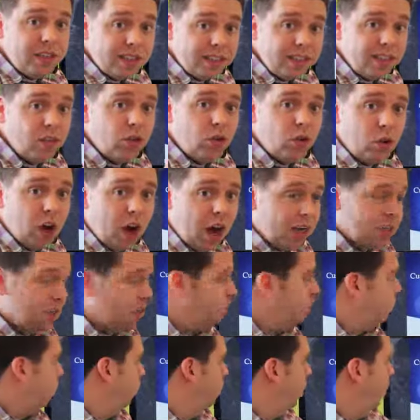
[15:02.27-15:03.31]
single
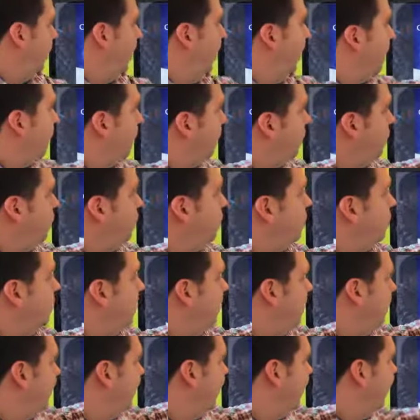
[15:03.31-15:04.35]
customer will get their
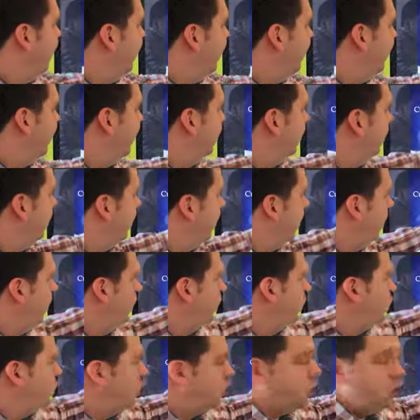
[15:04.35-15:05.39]
unique
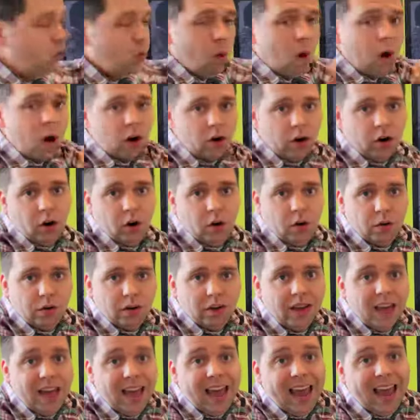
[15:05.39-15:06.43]
deal QR
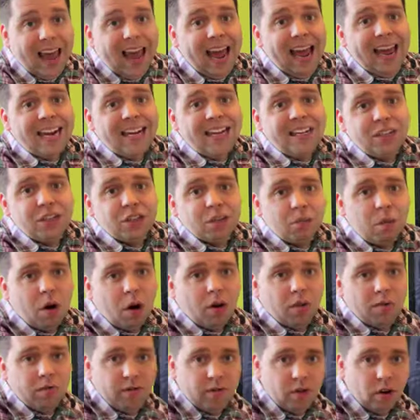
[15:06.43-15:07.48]
code. Any
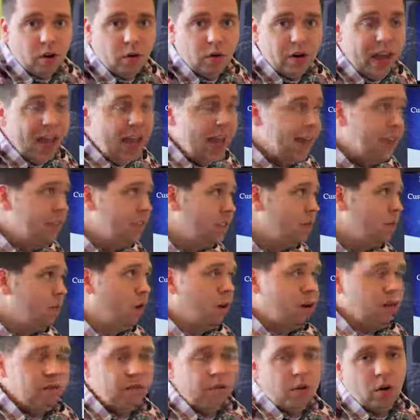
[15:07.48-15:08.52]

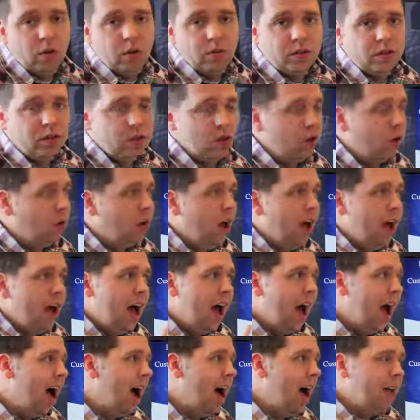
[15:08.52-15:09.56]
smartphone, so
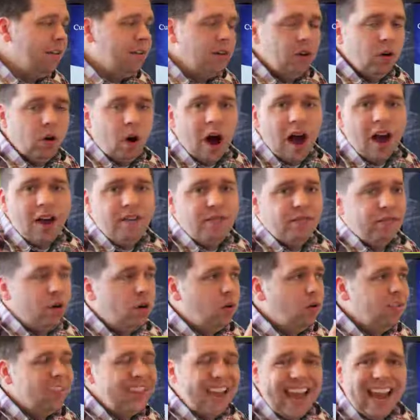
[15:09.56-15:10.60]

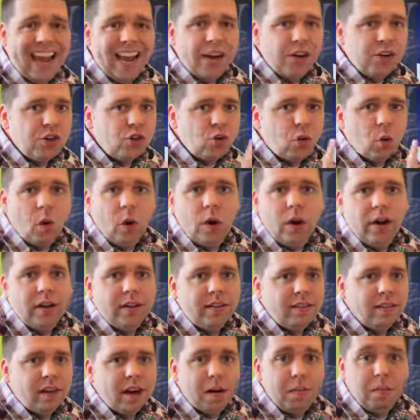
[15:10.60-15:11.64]
iPhones,
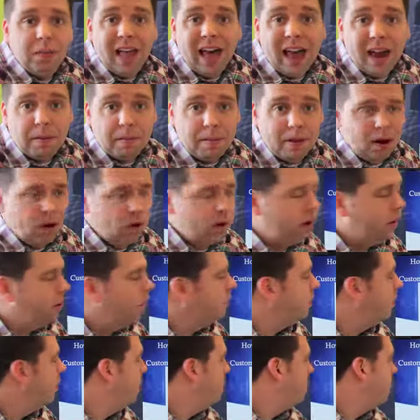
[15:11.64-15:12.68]
Androids,
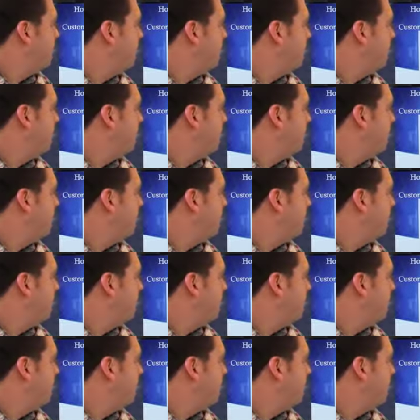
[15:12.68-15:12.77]
Blackberries,